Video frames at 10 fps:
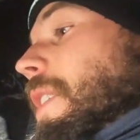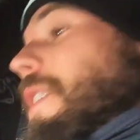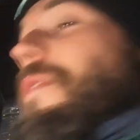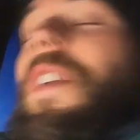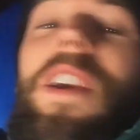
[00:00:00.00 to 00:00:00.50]

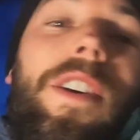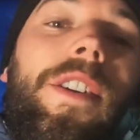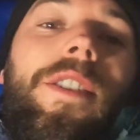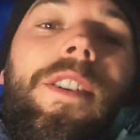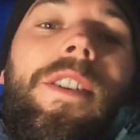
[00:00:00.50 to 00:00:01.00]
I've
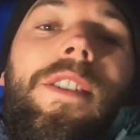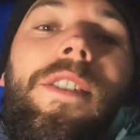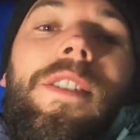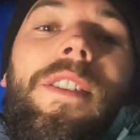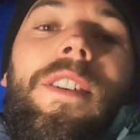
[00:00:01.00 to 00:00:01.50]
eaten,
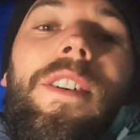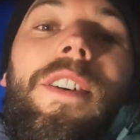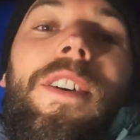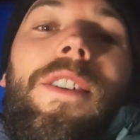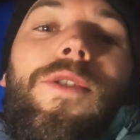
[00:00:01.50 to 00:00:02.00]

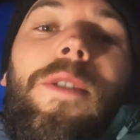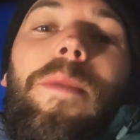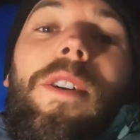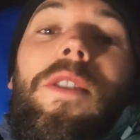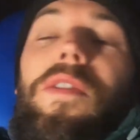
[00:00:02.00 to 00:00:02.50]

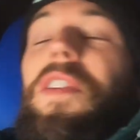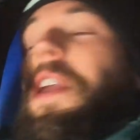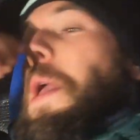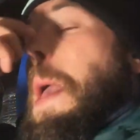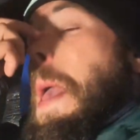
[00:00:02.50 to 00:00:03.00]
drunk my
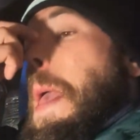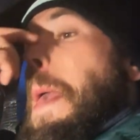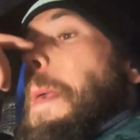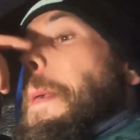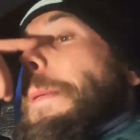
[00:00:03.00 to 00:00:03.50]
coffee,
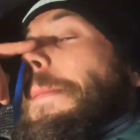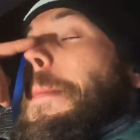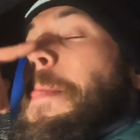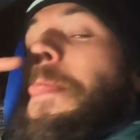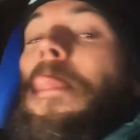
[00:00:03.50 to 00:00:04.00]

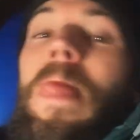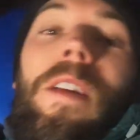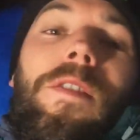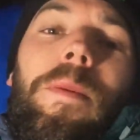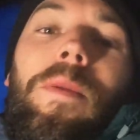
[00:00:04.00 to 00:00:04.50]

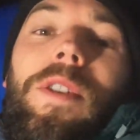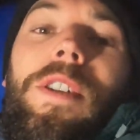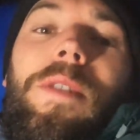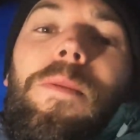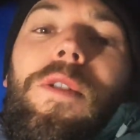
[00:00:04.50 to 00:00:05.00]
just been
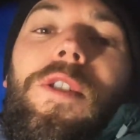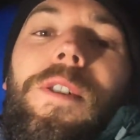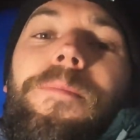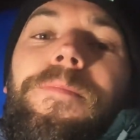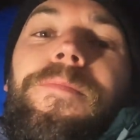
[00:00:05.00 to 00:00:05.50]
watching some
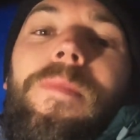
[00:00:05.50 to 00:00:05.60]
YouTube.